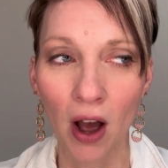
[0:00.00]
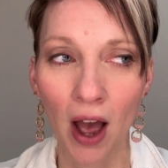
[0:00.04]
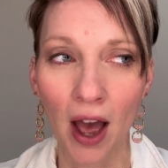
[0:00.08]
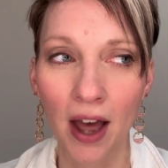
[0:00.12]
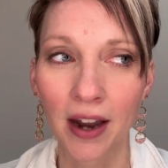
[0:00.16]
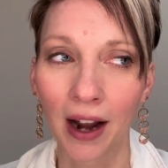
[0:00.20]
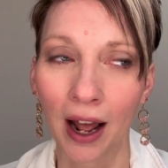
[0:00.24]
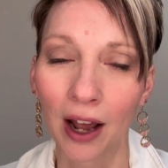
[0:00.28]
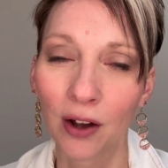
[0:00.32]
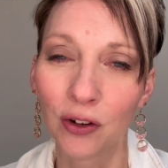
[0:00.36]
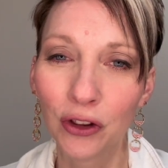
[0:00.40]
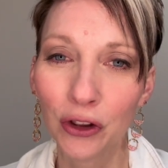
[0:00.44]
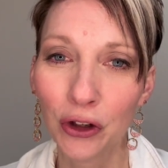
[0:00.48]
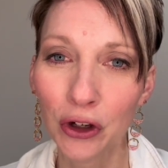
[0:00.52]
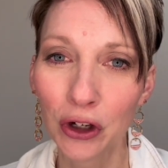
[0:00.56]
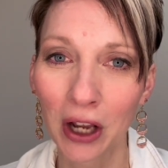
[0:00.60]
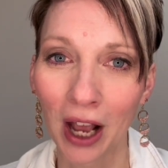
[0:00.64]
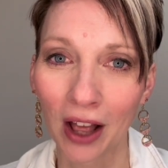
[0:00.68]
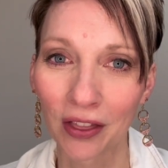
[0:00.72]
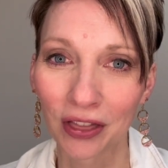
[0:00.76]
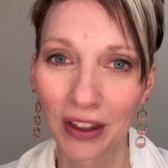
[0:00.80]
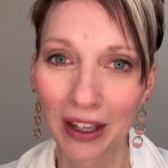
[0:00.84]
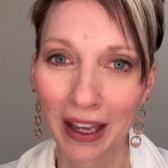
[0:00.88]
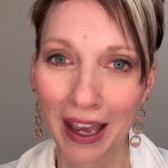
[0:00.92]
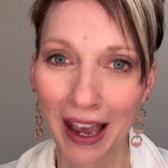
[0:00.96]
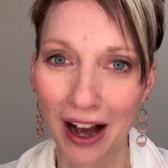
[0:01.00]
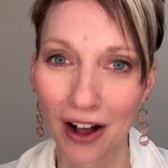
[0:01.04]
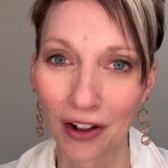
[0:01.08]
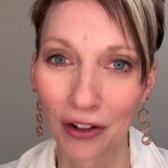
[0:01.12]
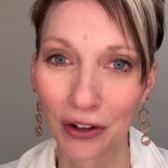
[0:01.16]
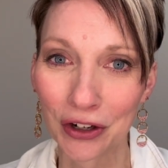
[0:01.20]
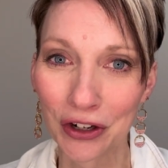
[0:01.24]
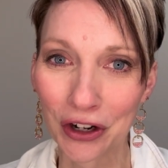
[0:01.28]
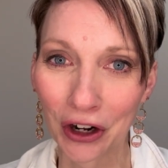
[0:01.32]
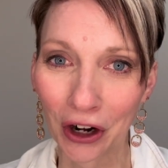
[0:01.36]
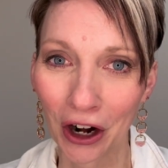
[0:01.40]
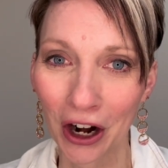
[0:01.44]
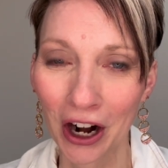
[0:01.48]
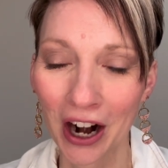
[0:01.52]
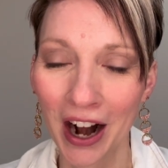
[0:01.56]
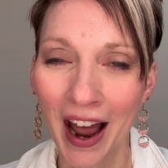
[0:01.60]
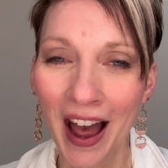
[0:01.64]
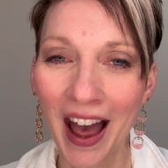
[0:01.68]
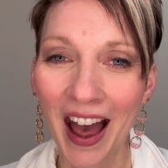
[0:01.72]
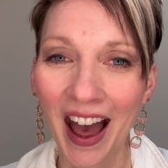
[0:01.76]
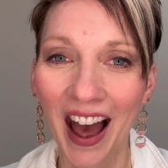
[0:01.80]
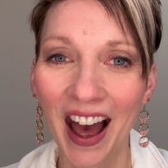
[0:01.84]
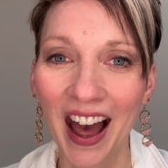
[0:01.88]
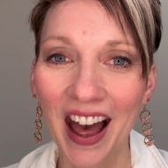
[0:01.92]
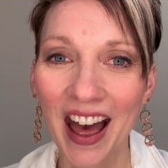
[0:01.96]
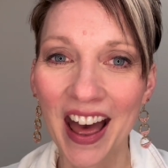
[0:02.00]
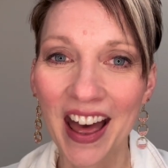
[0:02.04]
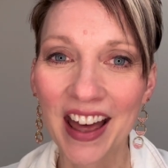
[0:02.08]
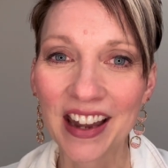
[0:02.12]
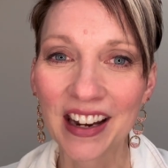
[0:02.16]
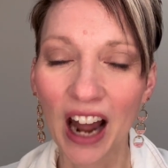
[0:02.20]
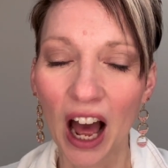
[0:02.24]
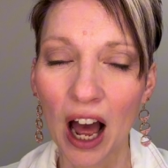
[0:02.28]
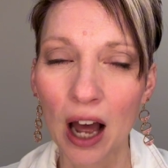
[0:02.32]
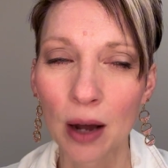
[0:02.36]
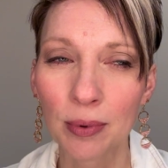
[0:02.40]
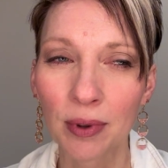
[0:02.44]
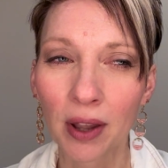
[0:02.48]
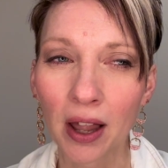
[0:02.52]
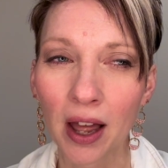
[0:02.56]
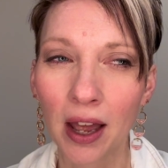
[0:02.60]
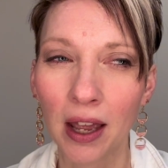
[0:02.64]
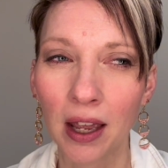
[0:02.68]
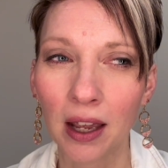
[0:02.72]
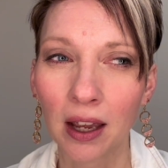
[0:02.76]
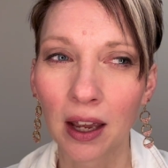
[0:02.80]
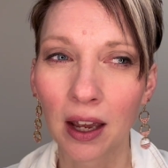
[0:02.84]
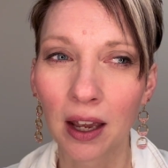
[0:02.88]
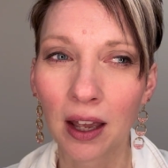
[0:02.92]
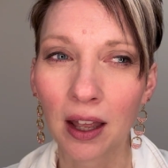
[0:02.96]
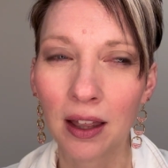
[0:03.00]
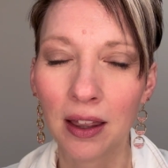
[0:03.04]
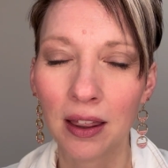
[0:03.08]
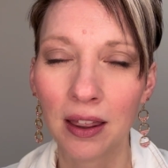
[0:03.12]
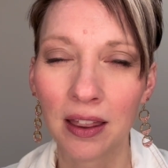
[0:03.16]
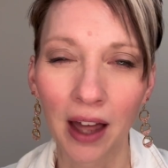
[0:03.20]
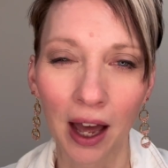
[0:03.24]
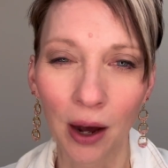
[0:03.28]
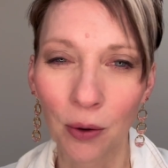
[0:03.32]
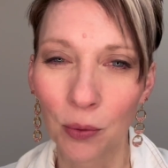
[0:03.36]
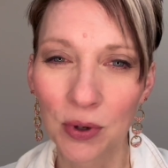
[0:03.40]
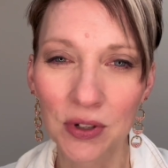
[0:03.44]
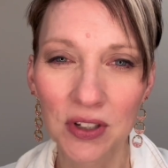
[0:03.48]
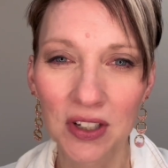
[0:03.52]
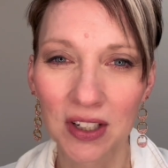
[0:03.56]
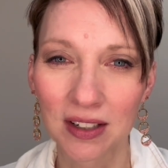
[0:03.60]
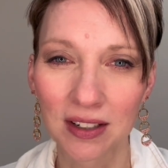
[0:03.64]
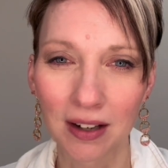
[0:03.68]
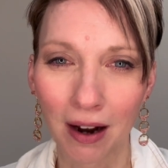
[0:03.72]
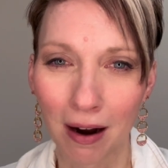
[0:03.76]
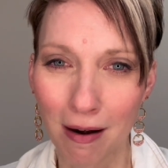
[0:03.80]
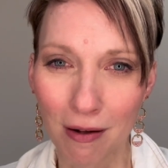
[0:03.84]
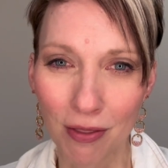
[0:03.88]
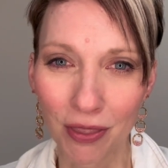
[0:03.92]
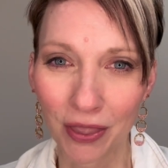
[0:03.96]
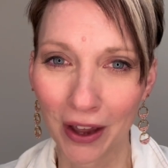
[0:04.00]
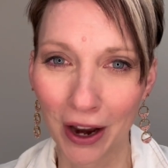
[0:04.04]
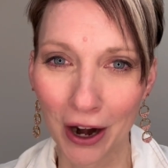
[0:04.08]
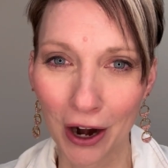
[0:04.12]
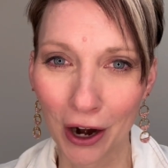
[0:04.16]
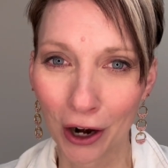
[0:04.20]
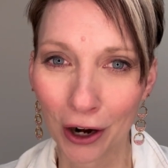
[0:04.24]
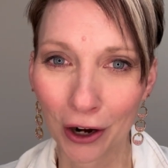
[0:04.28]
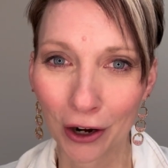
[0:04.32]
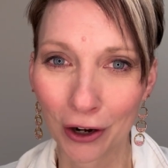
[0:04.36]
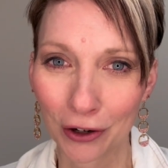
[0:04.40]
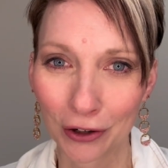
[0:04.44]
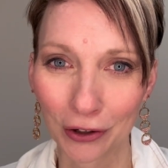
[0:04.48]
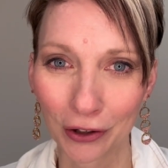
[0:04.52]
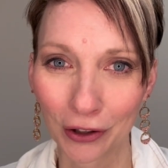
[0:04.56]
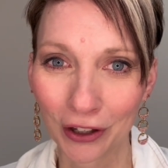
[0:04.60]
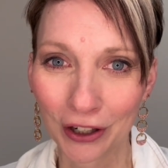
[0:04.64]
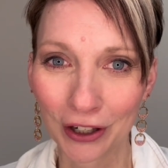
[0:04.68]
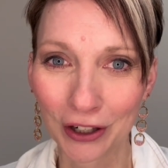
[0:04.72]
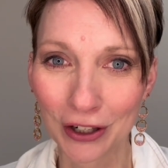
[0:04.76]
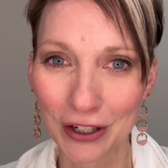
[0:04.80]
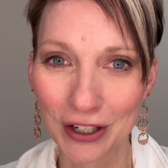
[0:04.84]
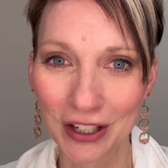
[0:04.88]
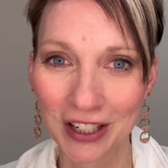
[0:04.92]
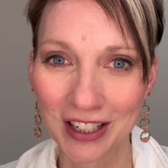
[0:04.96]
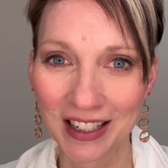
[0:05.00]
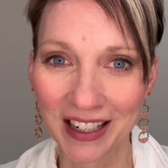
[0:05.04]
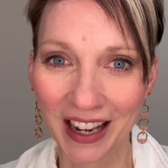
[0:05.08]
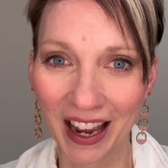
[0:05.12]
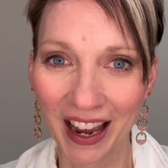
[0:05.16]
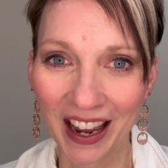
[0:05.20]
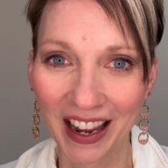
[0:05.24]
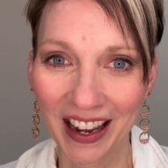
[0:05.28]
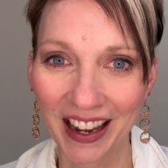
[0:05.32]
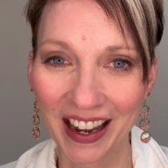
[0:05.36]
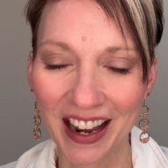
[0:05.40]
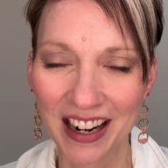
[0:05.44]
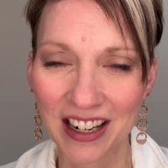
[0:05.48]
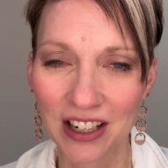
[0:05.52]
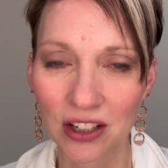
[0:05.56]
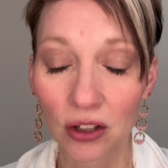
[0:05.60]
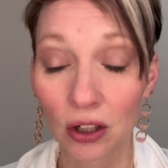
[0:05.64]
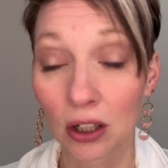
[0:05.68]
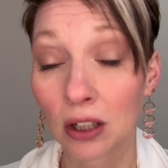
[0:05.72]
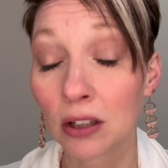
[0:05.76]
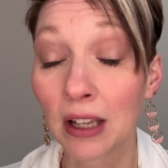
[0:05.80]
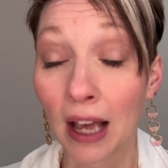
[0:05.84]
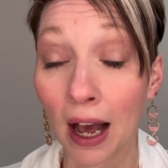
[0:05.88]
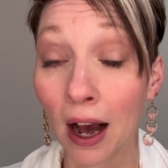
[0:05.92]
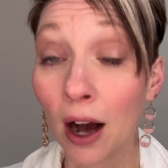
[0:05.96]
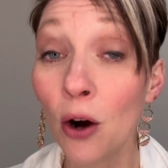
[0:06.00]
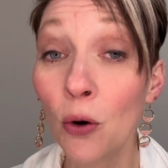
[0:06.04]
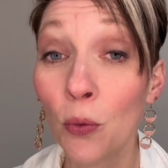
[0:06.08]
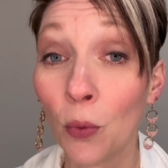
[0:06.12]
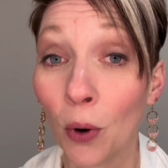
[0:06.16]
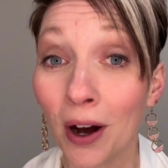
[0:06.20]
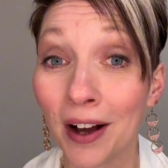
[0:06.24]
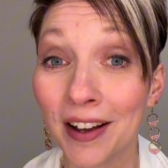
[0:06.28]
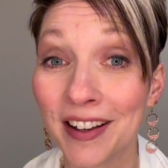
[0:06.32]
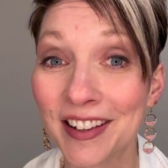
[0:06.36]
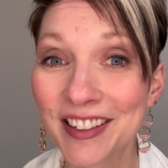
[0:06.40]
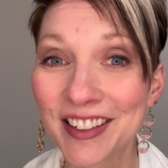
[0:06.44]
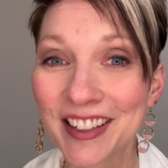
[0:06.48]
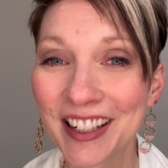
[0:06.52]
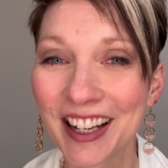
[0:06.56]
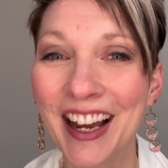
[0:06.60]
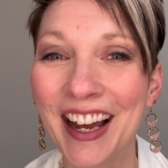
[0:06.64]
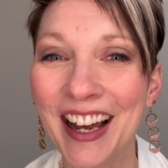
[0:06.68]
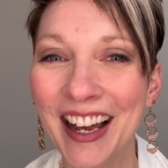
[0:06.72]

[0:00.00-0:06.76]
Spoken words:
And I'd look at the calendar and I'm like, "That wasn't on there earlier today." And he's like, "Yeah, it was."